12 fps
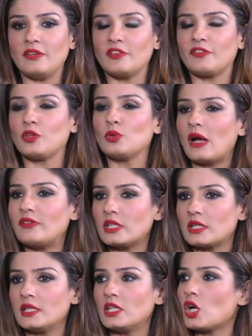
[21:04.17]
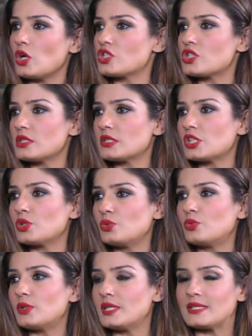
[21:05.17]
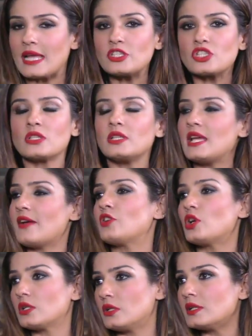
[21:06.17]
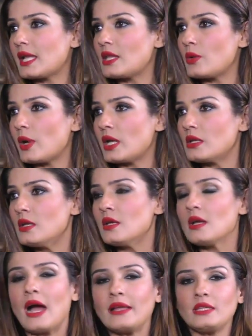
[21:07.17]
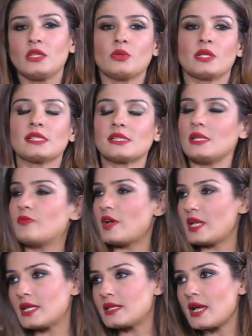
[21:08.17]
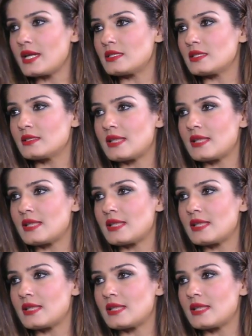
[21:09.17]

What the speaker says: if you have a clear conscience, you intentionally have not hurt anyone, I think you can sleep well at night. And